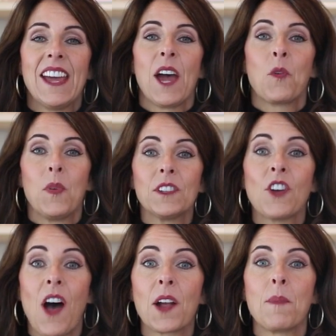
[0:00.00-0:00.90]
And we'll
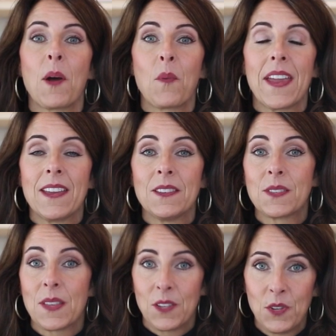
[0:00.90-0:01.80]
talk about
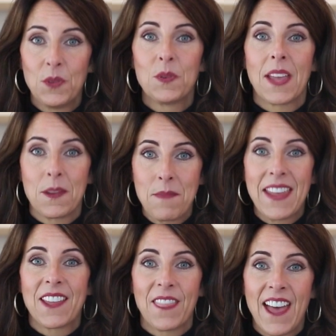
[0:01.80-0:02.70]
ways that you can
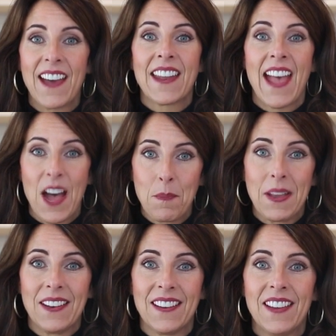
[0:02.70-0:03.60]
make that
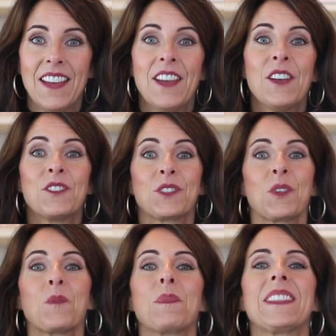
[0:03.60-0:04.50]
happen.
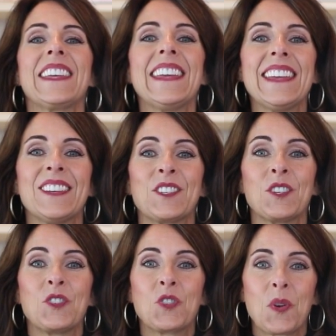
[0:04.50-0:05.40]
So
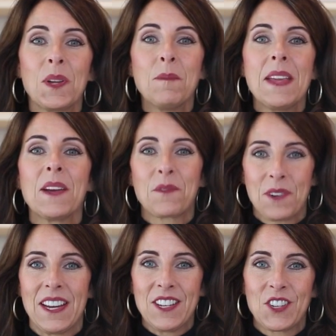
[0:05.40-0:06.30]
please join me at
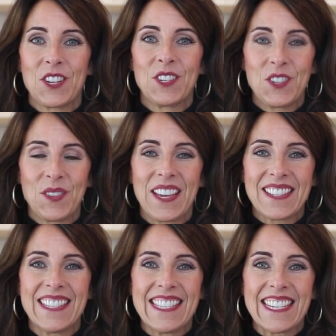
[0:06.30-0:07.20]
REACH
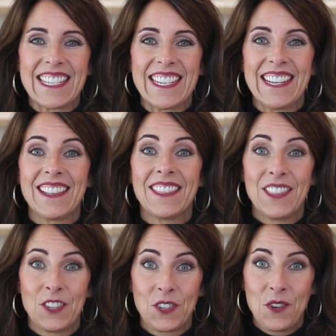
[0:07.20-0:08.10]
2016
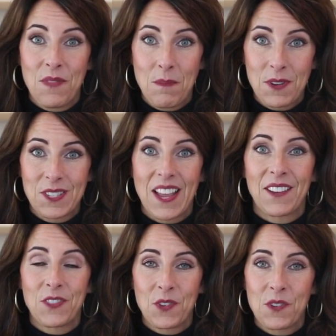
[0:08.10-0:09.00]
this November
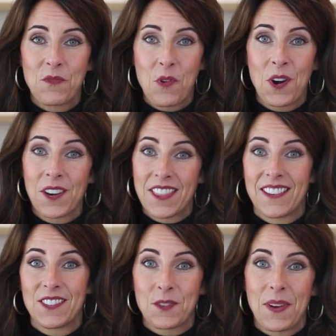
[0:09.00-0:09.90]
2nd through the 4th
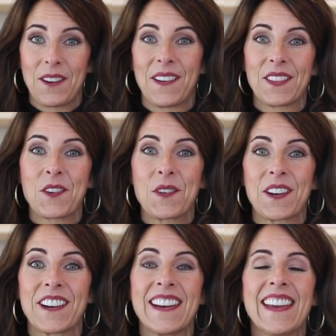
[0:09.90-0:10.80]
it's right around the
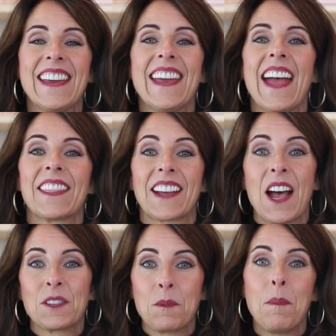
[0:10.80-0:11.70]
corner at the
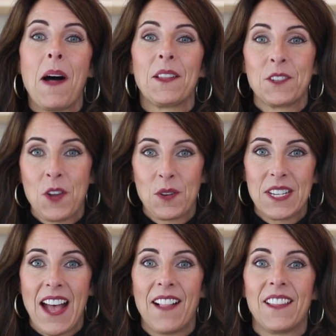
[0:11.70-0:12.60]
Cosmopolitan
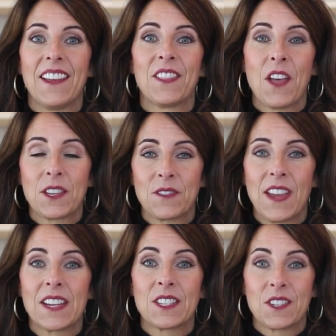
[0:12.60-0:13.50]
Hotel in Las
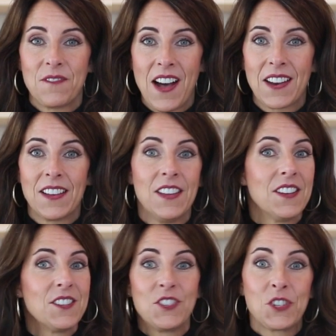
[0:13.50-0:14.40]
Vegas, Nevada.
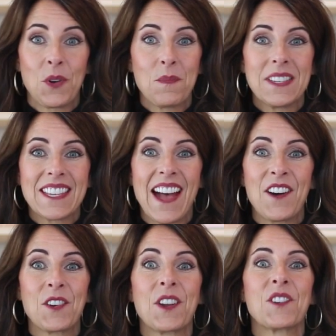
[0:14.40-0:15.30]
Don't miss
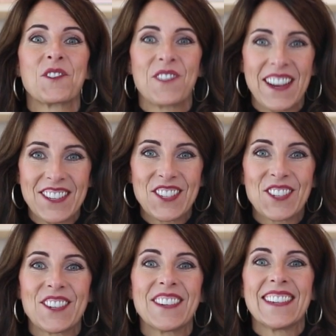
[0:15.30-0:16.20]
out.
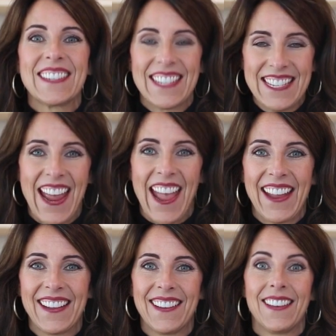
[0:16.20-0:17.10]
Register
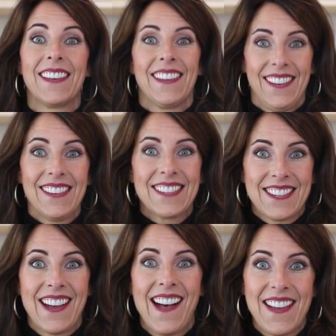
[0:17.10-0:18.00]
today.
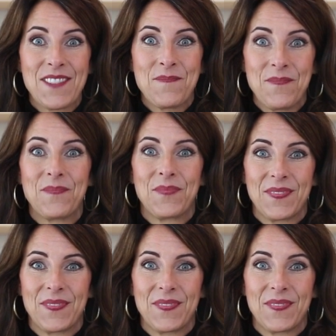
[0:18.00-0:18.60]
It's time.